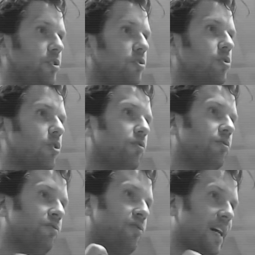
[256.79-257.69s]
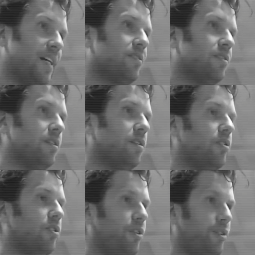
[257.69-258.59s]
So the faster
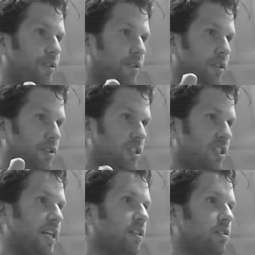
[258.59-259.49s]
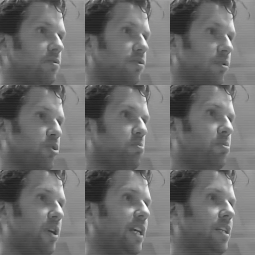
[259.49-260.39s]
the signal from the
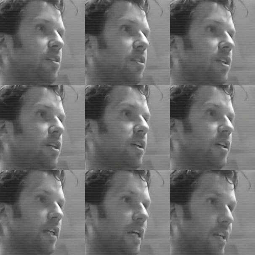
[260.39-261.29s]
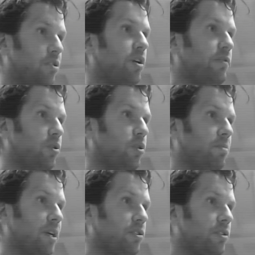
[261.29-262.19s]
brain can travel to the
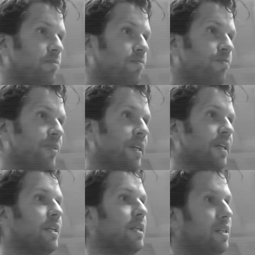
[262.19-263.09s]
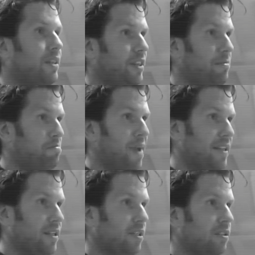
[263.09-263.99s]
muscle, the
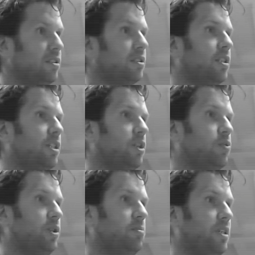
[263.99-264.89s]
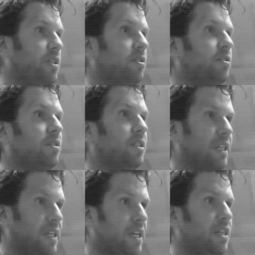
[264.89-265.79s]
better it will be
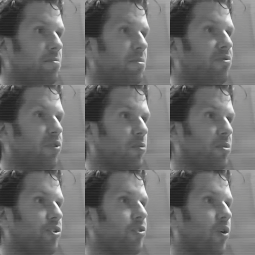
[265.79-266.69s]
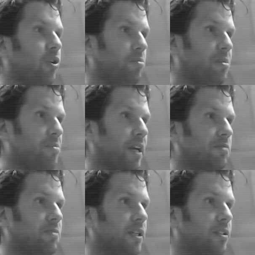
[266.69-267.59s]
in the performance on the BMX bike.